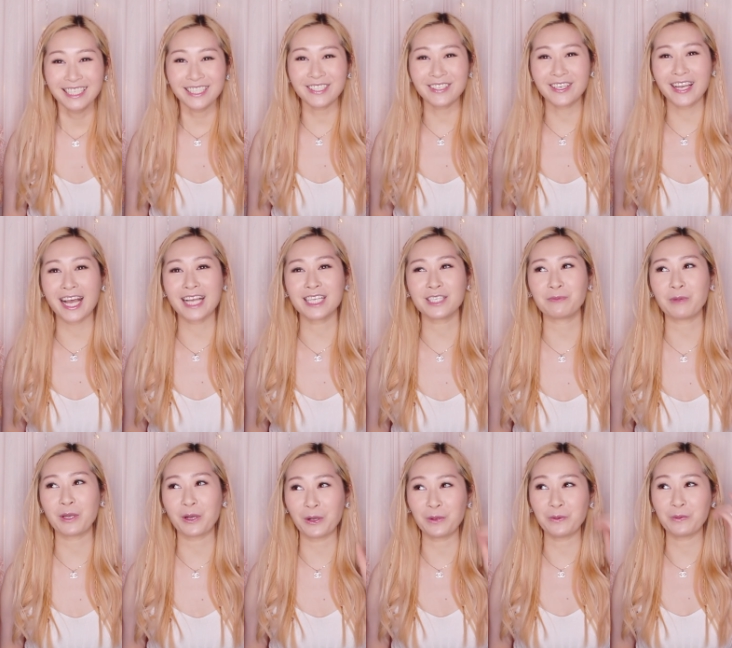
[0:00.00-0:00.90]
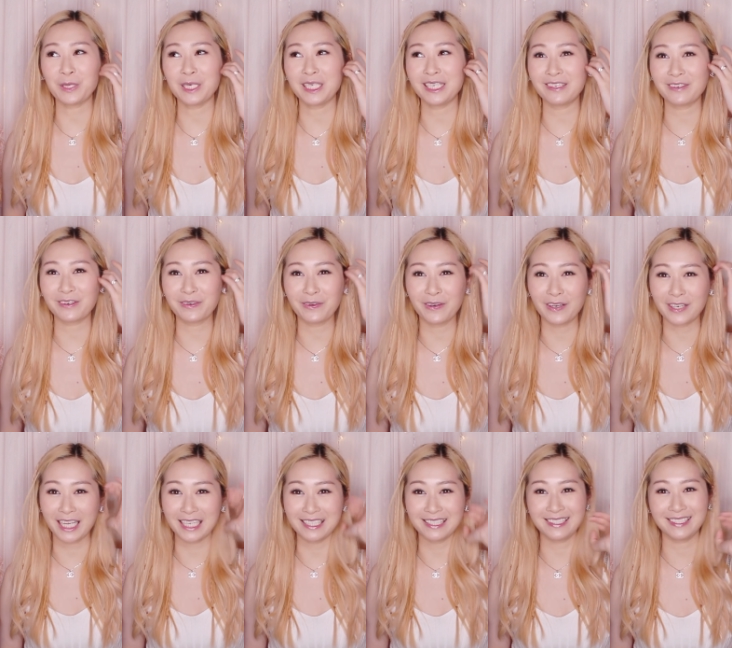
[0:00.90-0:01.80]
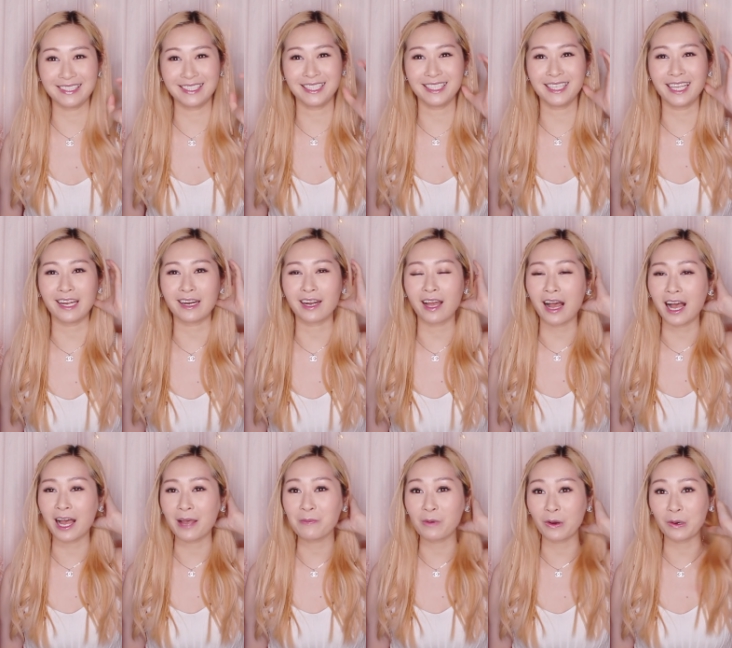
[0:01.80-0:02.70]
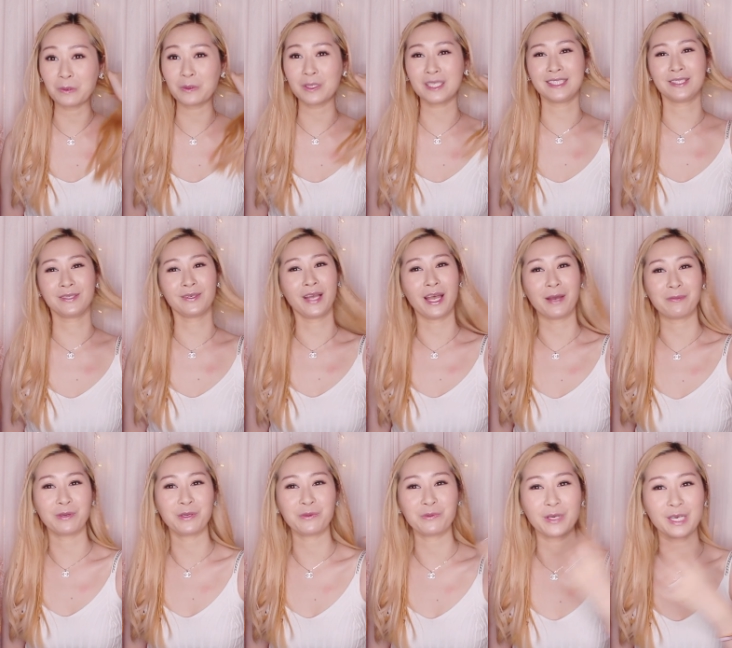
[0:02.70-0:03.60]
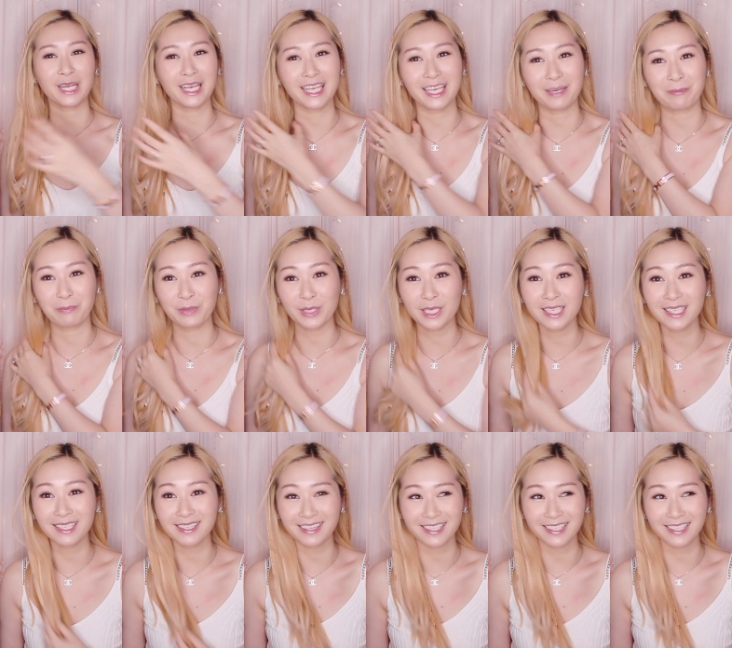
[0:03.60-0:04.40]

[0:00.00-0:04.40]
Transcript: You guys may already know or can see that I'm always so happy when I get pink